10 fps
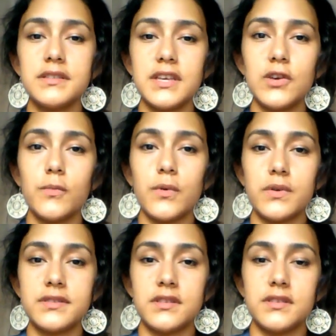the heel
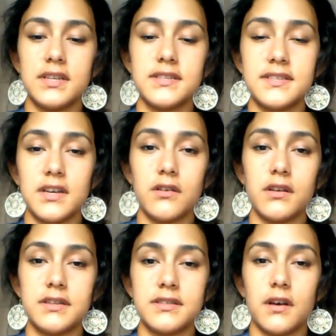bone isn't dead
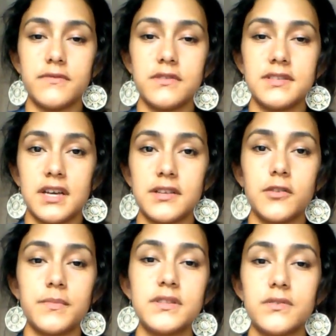center, it's off to the side a
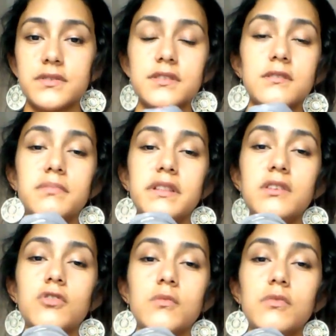little bit. So this is completely
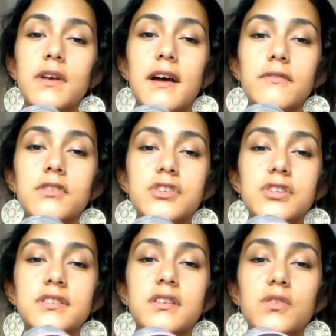normal, average.
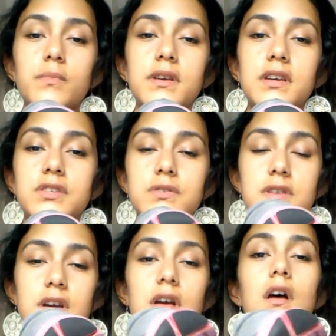She said no big issue
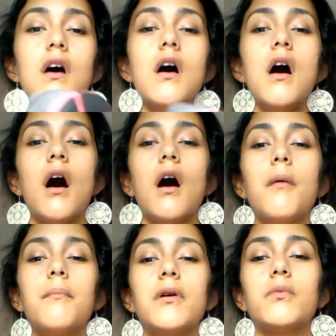there.
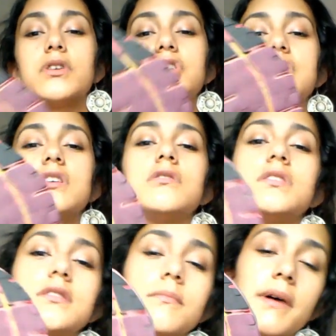But when she
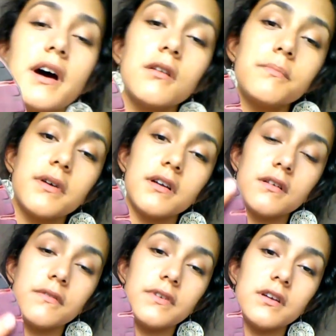looked at the bottom part
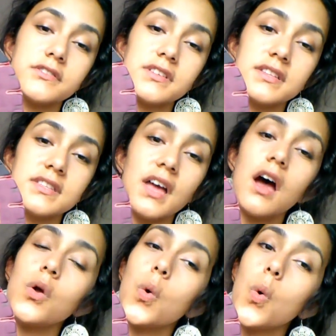of here, she said it's
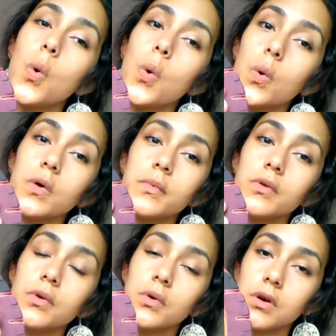not
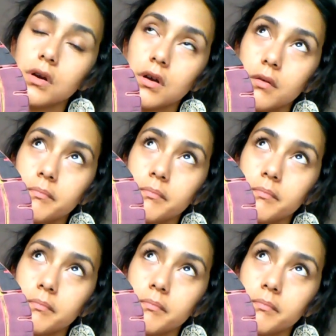horrible or